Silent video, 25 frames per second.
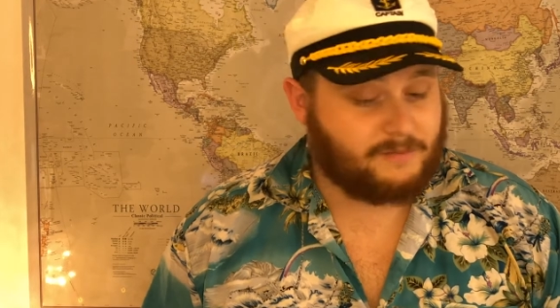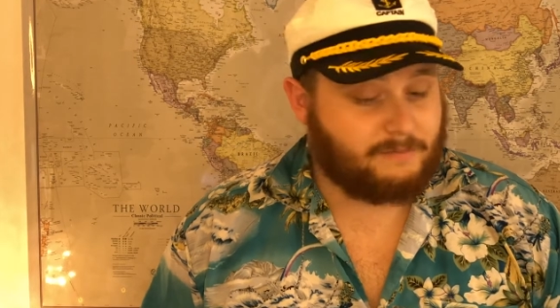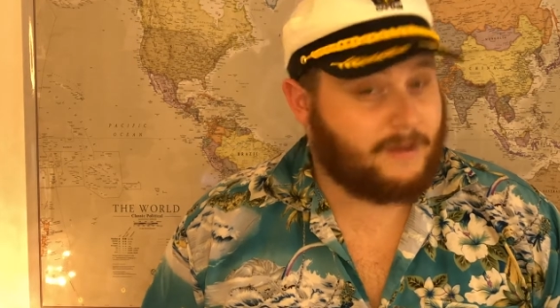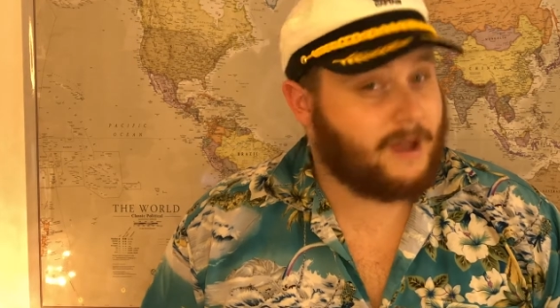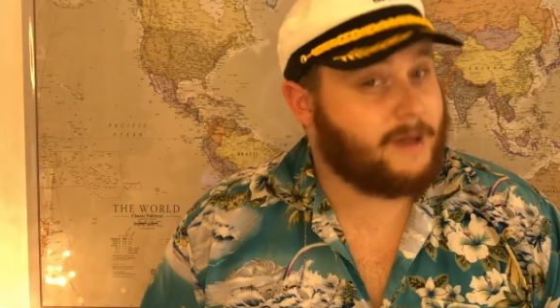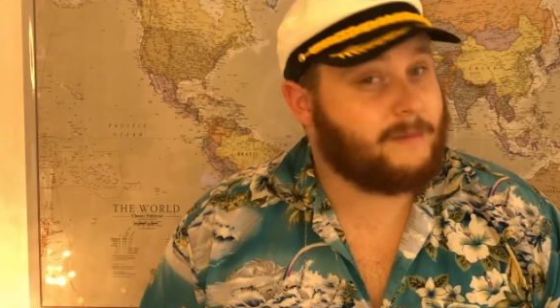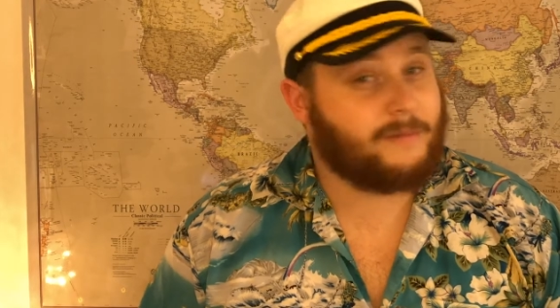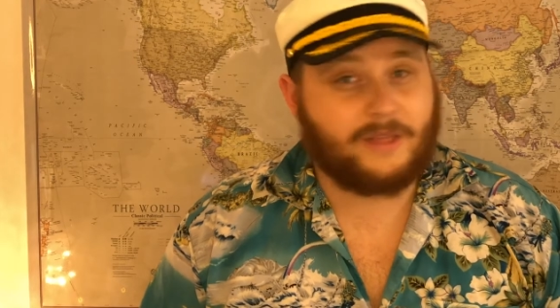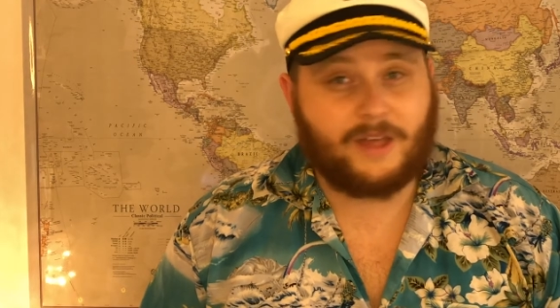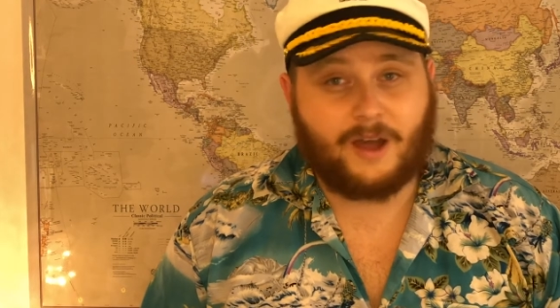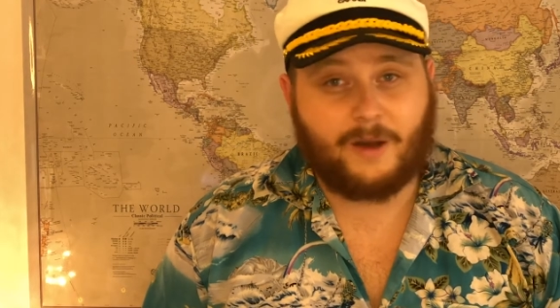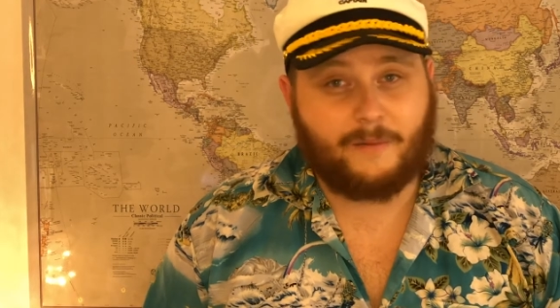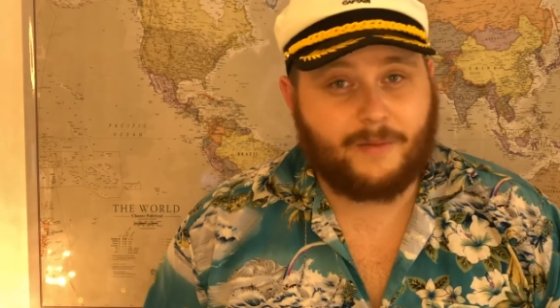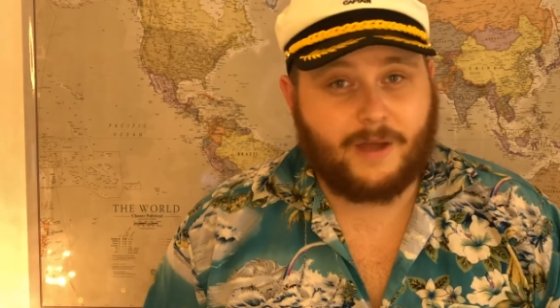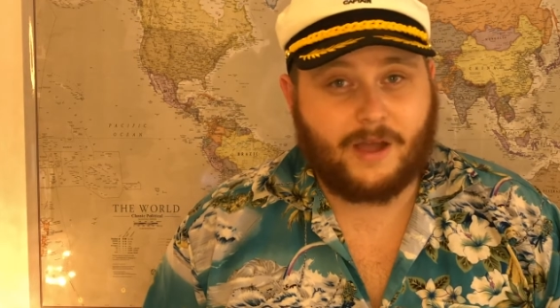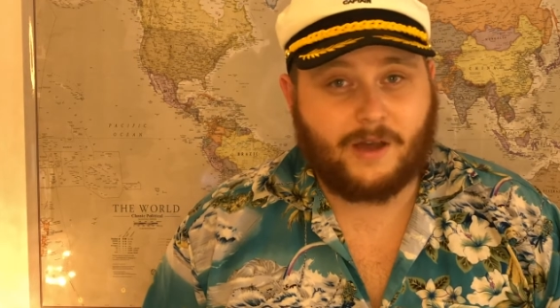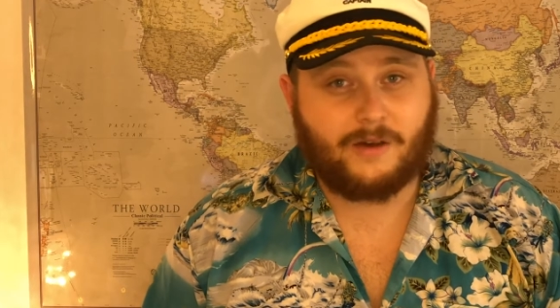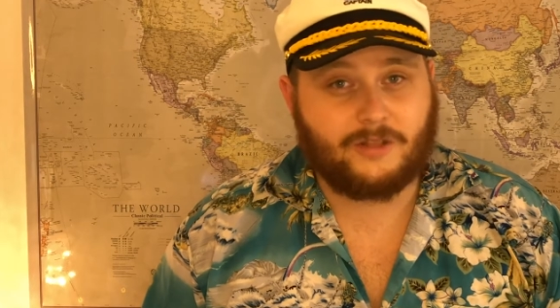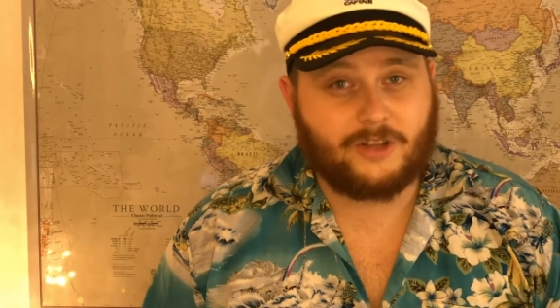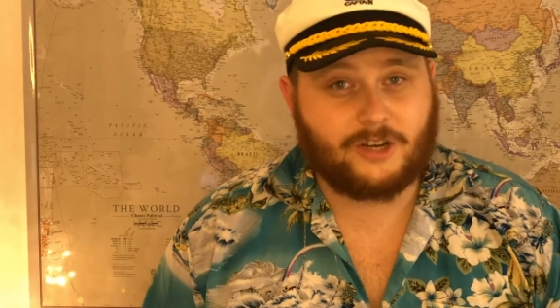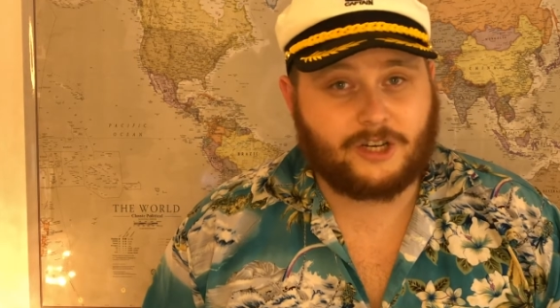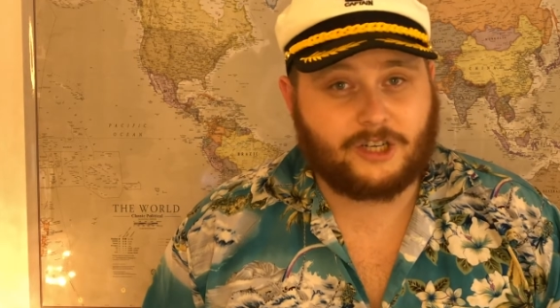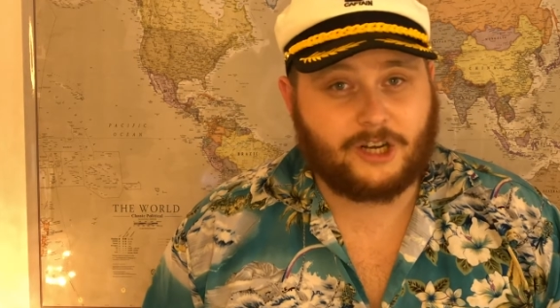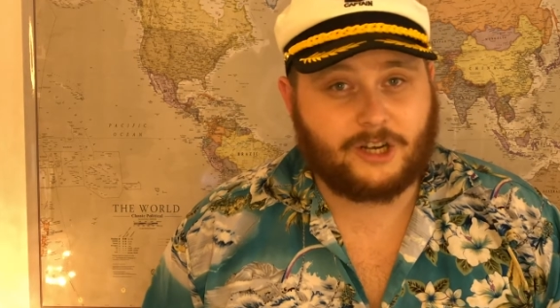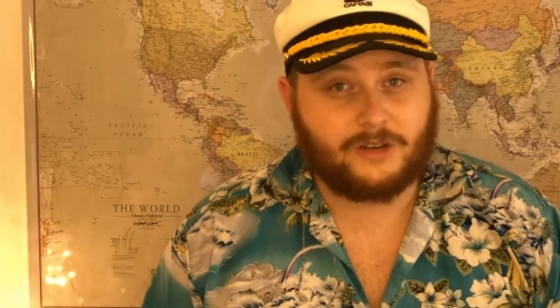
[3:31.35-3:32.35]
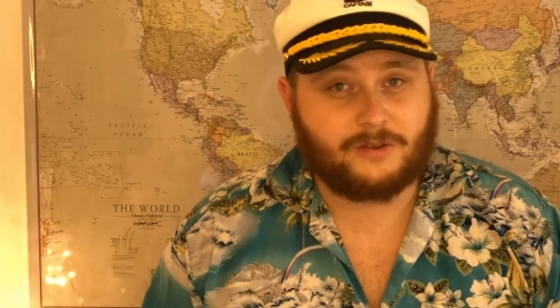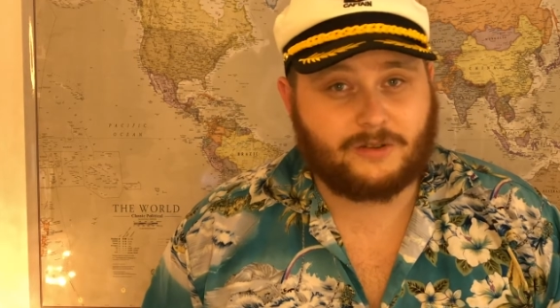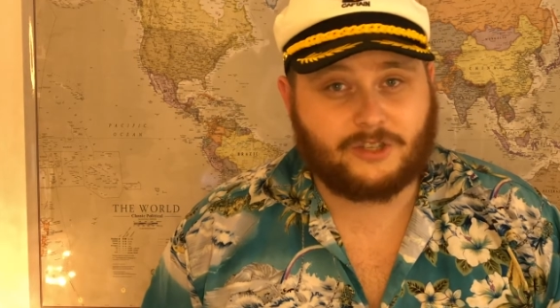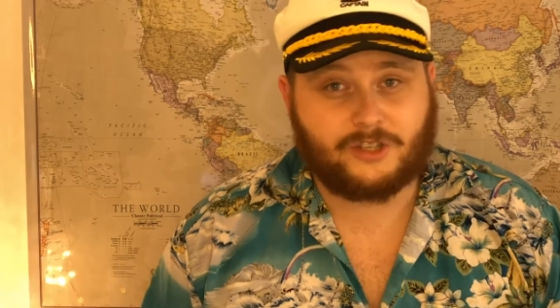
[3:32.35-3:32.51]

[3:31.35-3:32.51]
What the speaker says: maybe they'll be on the show